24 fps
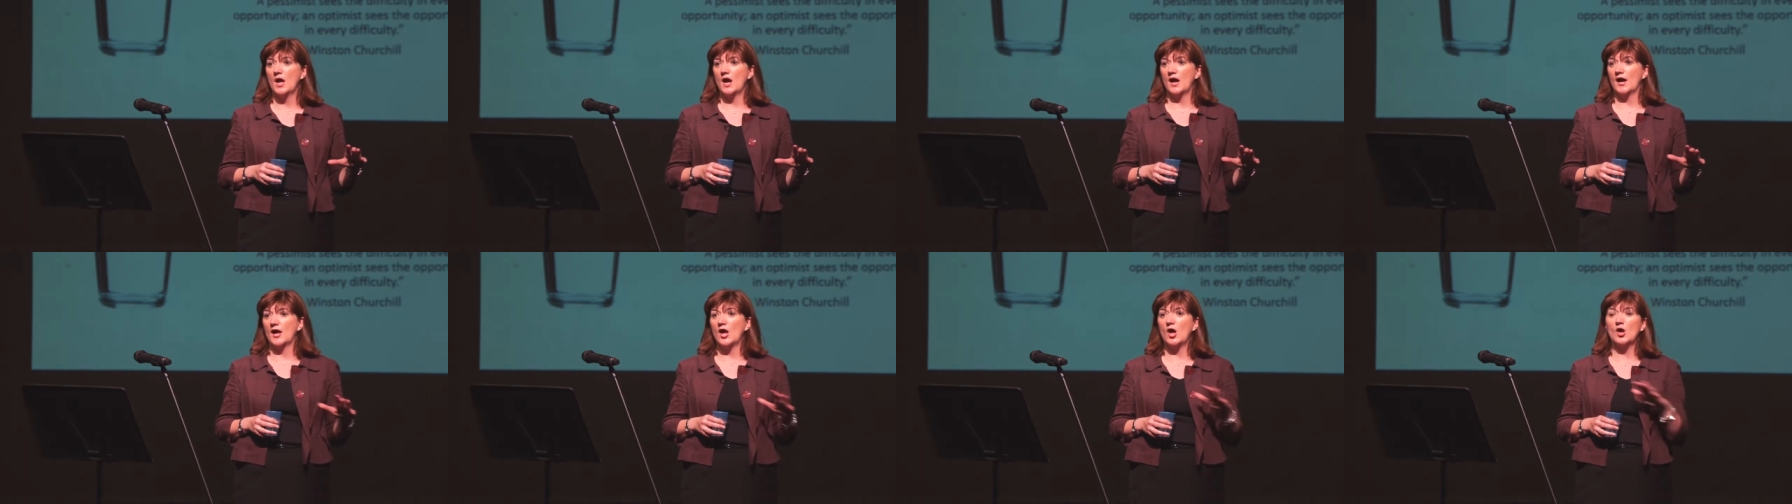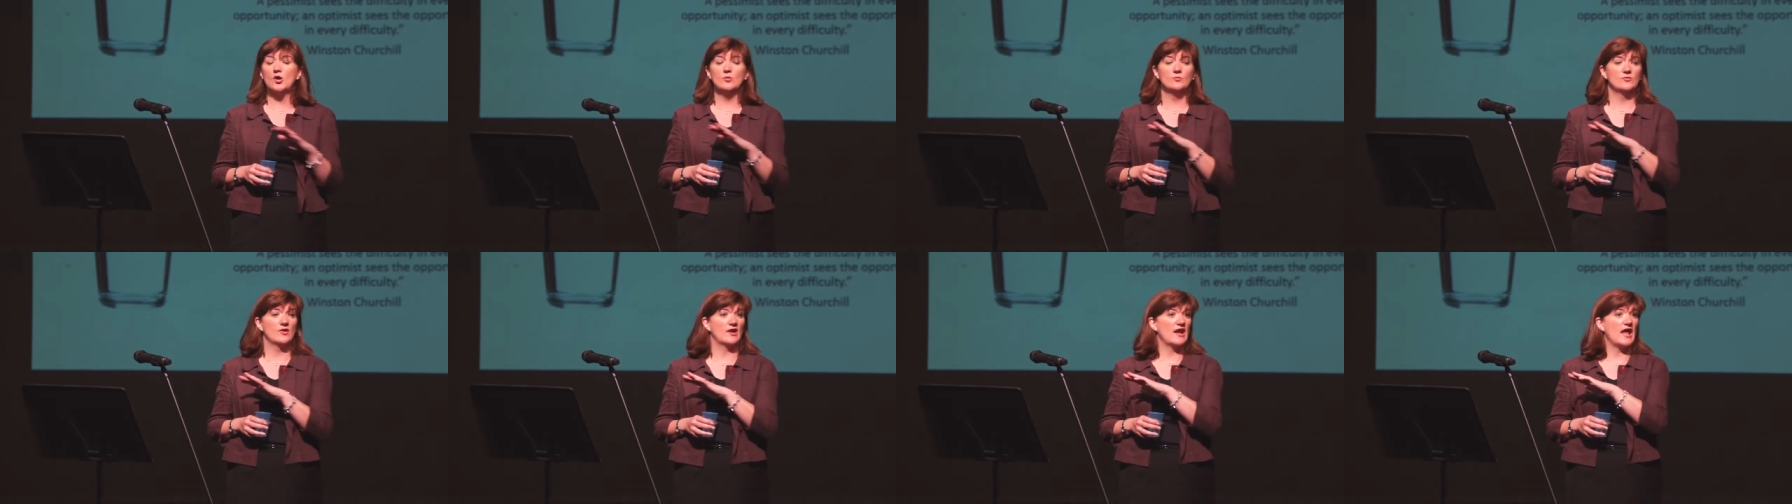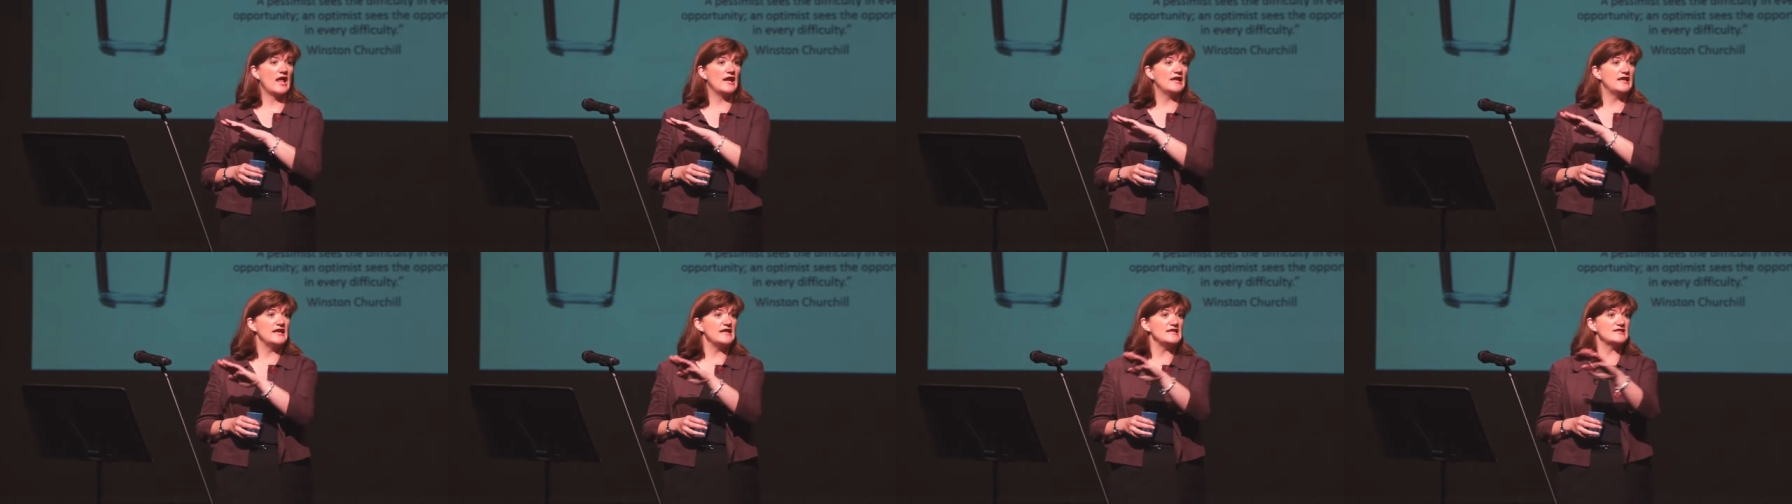I hope that
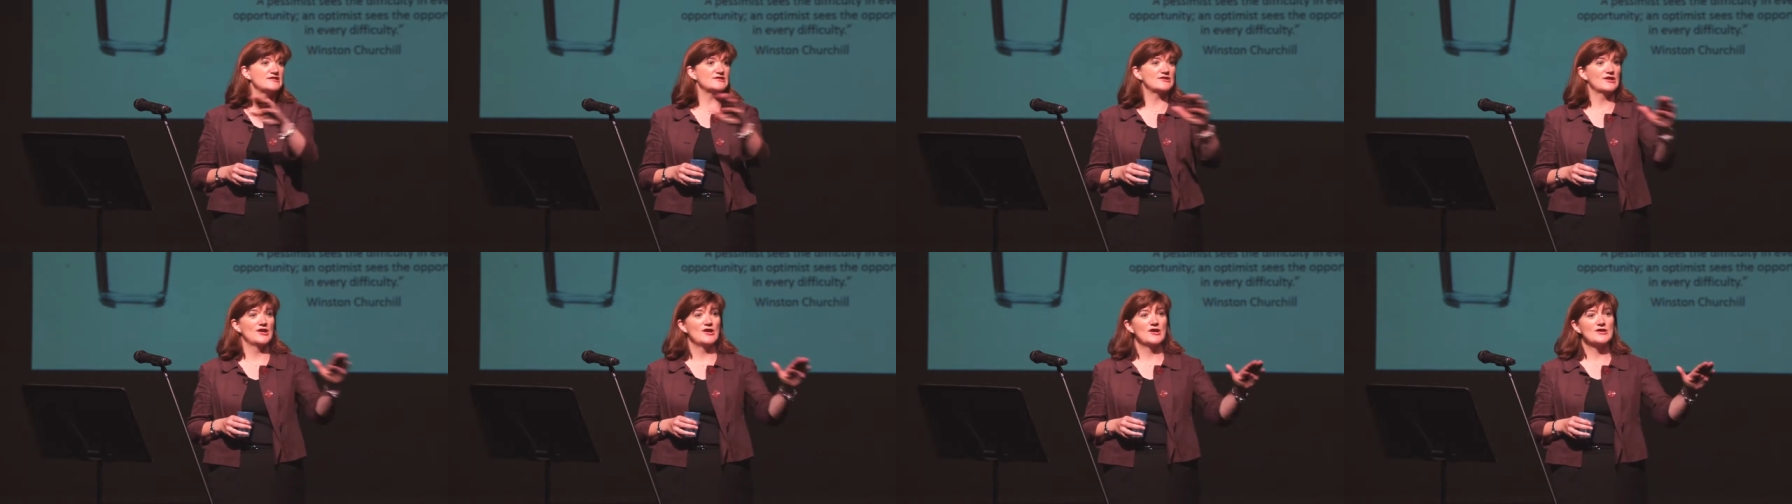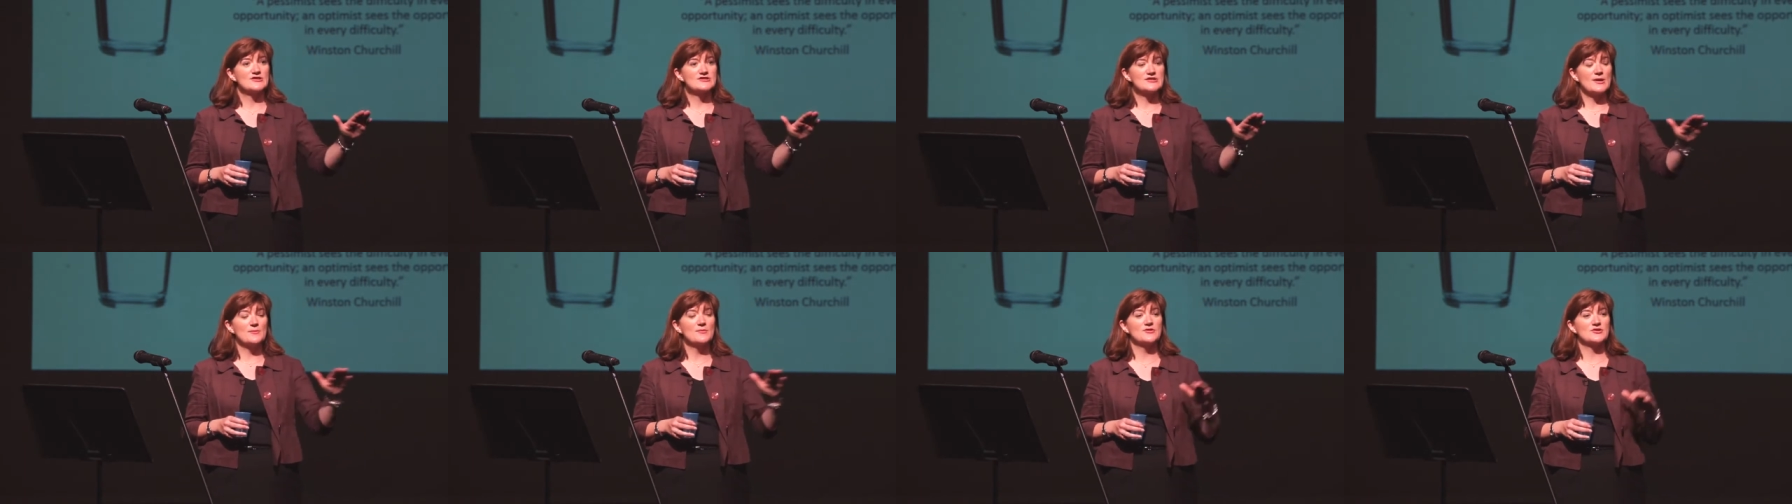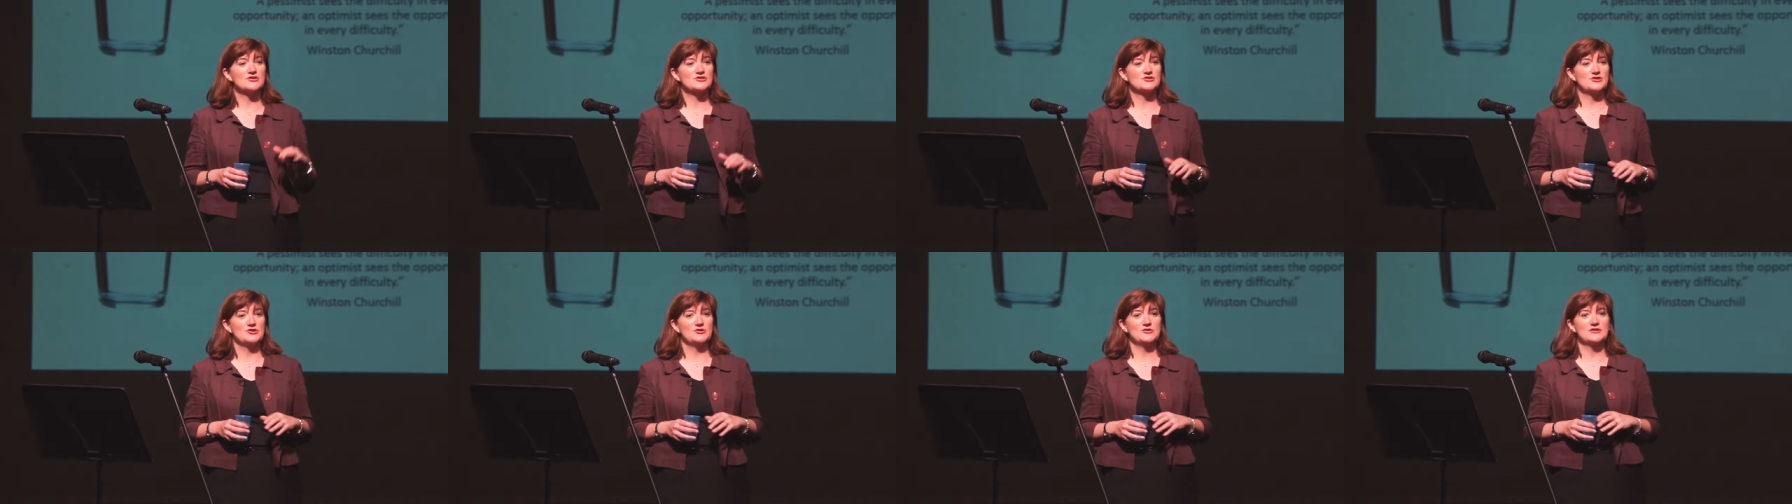at least some of
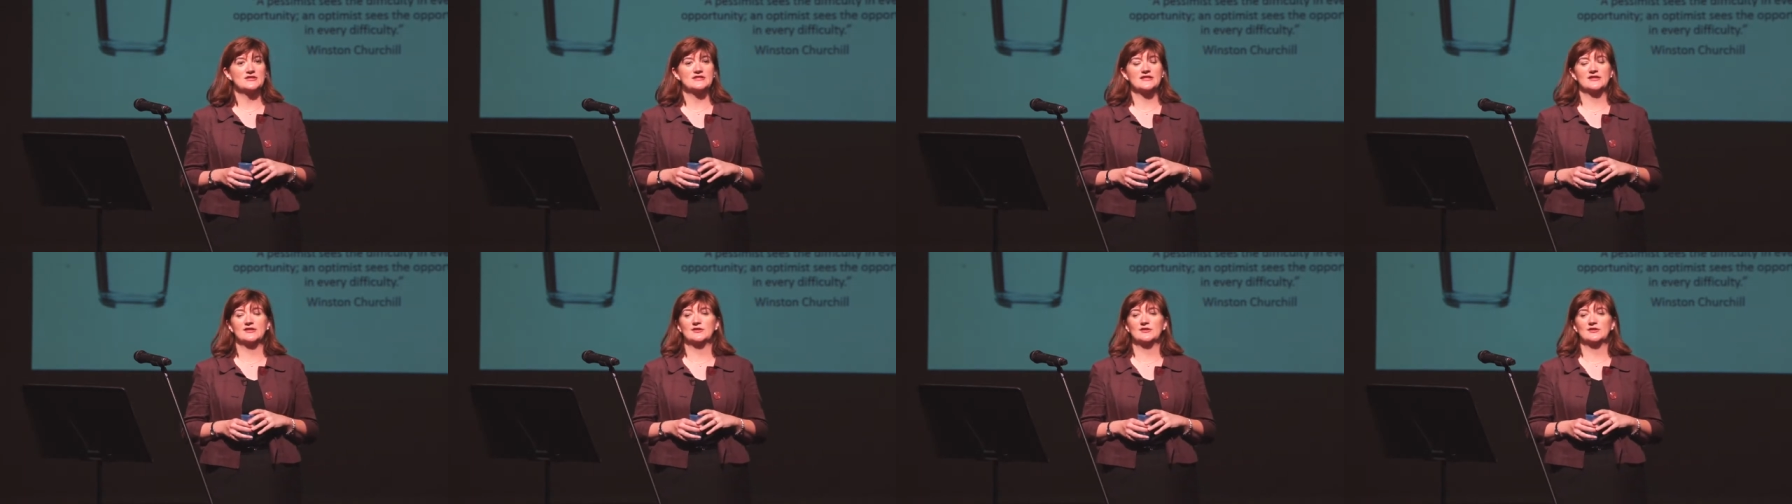the students